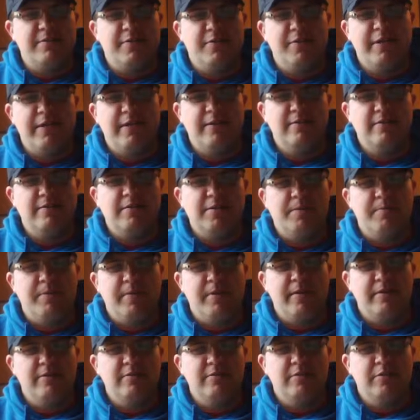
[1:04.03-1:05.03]
of turning into
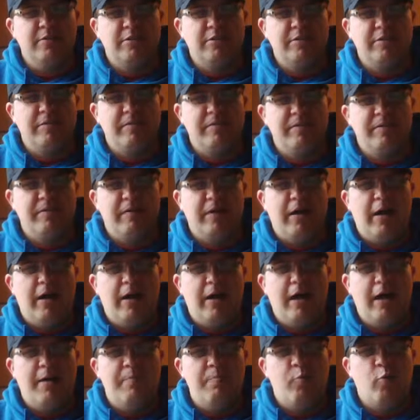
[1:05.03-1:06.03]
something that's a little
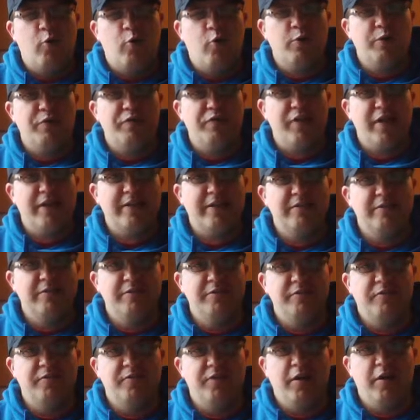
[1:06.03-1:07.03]
more
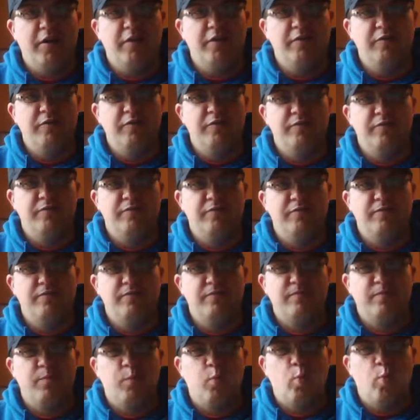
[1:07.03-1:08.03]
reflective of
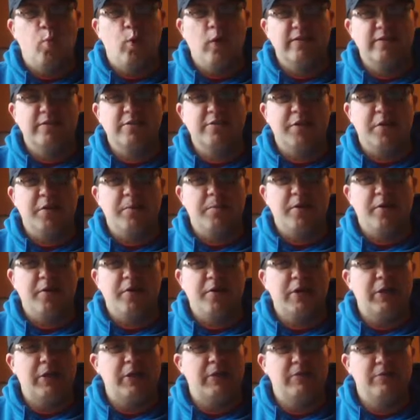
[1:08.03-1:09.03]
what
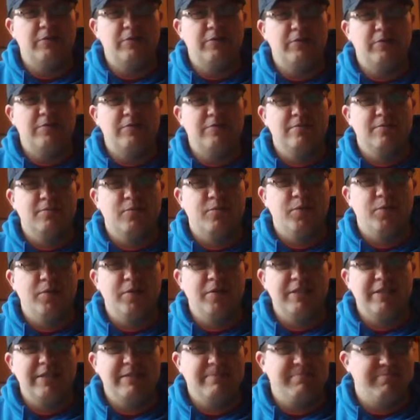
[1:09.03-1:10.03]
summer
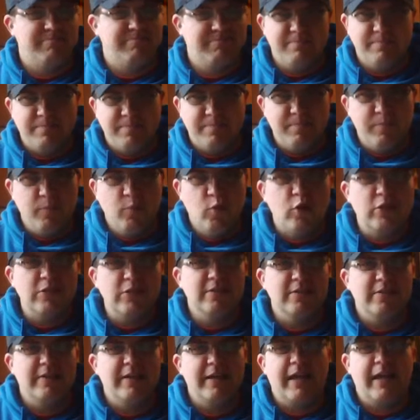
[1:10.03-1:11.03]
really
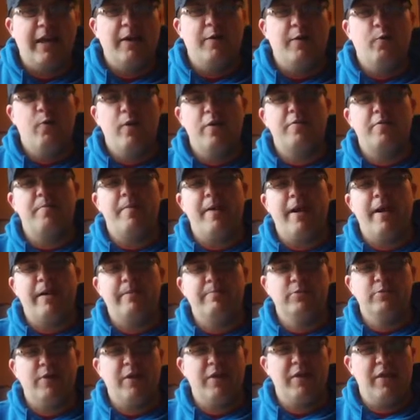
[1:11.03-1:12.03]
looks like on a weather
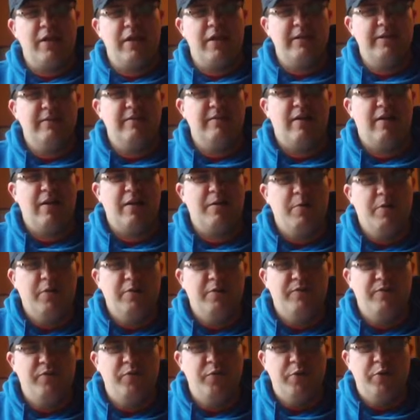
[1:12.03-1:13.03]
map. So I thought I'd talk
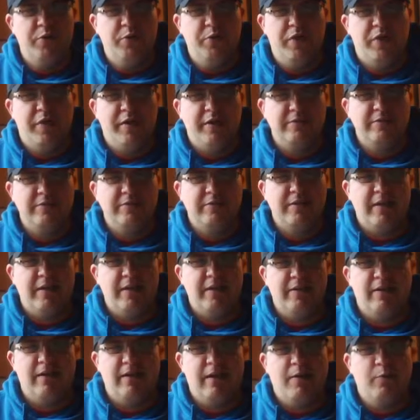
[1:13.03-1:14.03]
about a few of the things
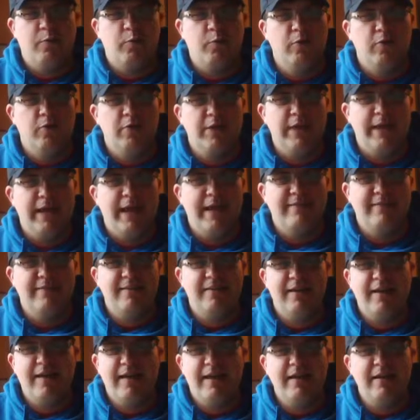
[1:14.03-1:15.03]
that we're looking at
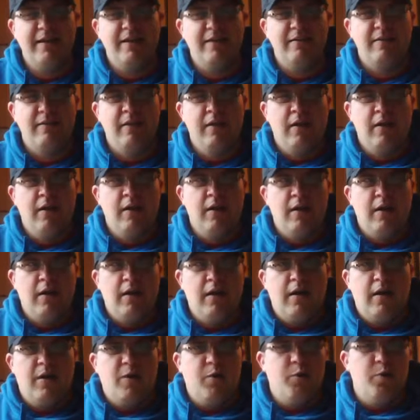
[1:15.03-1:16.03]
today, and
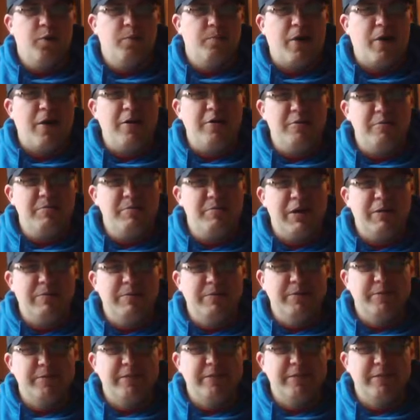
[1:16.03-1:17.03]
we'll probably be
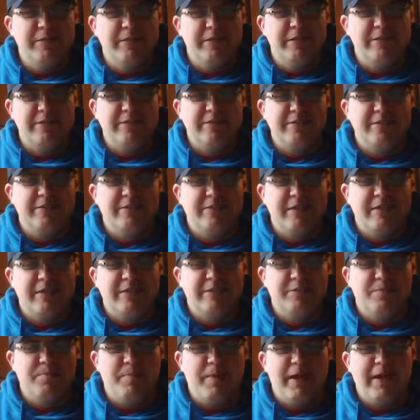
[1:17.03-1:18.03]
able to
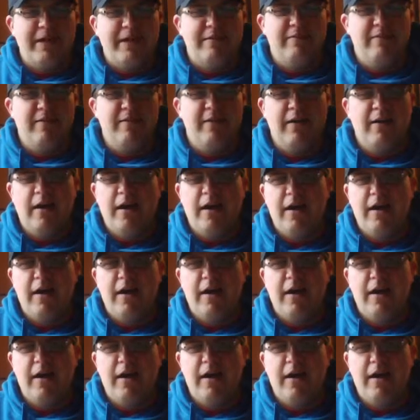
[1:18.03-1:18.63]
expect